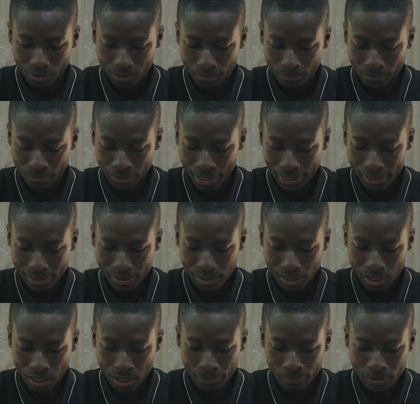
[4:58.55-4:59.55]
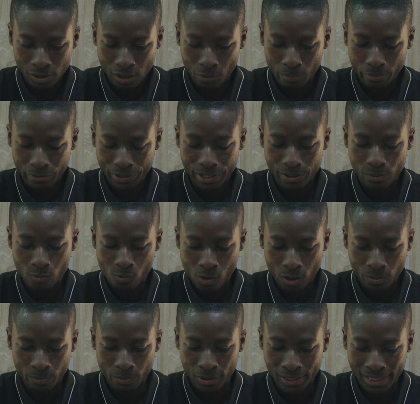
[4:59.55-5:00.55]
Right. So I'll bring in
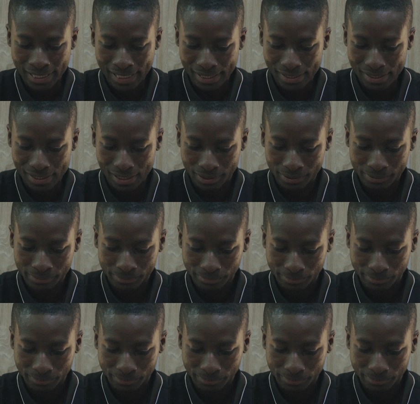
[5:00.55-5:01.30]
one more data.